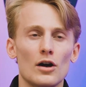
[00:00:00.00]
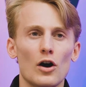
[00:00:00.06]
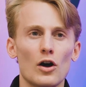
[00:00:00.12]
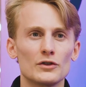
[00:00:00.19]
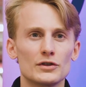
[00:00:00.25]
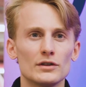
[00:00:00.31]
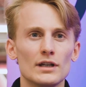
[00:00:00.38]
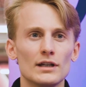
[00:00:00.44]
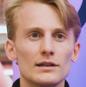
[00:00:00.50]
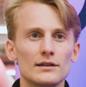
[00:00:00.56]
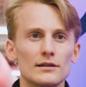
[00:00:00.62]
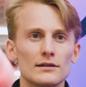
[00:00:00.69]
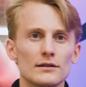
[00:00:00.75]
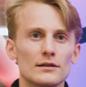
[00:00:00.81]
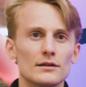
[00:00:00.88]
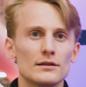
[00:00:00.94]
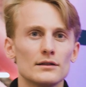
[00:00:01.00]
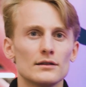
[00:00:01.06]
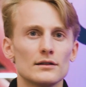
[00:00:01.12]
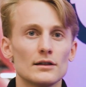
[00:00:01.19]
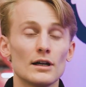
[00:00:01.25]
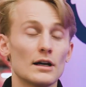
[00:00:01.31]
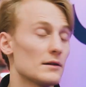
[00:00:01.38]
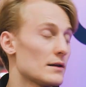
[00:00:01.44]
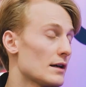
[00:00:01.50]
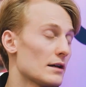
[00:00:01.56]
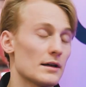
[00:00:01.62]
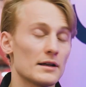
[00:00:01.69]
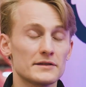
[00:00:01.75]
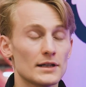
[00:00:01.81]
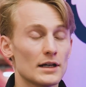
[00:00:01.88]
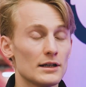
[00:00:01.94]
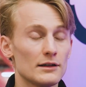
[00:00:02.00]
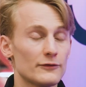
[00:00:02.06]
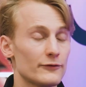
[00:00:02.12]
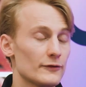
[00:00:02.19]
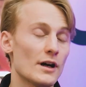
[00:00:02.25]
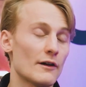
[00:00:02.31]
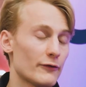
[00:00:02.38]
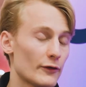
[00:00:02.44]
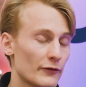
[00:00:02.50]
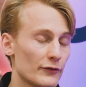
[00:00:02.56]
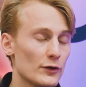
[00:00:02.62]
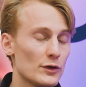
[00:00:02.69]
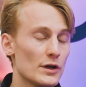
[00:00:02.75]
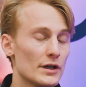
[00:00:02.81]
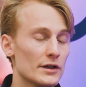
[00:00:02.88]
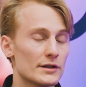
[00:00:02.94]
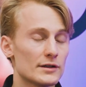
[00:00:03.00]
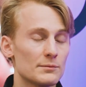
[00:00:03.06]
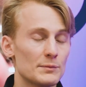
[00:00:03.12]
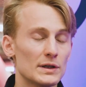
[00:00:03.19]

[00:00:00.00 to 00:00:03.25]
also did, yeah, I studied yeah for a few years,